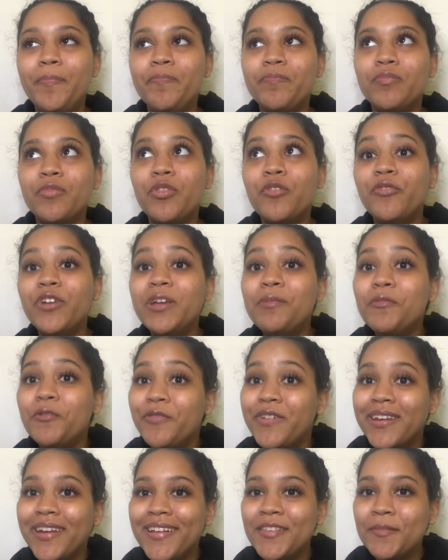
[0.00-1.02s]
3 movie
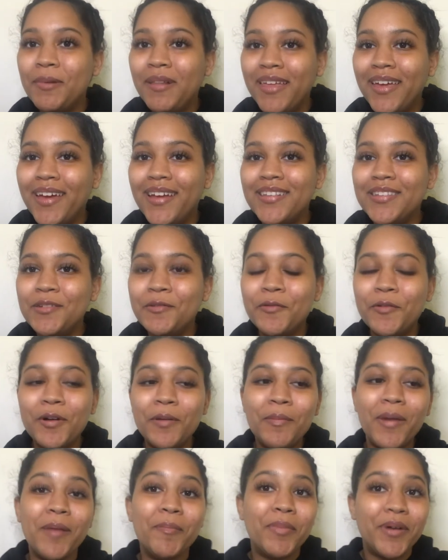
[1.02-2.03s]
nights planned for my
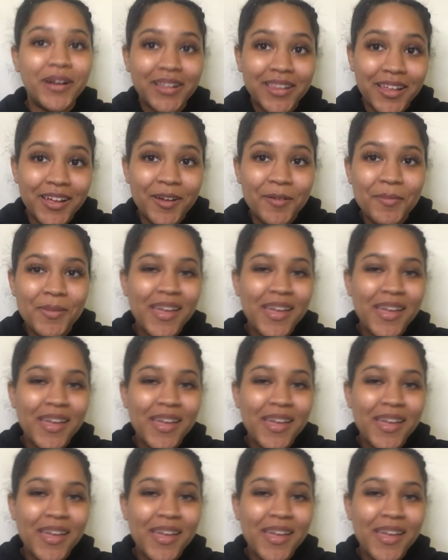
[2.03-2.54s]
book club.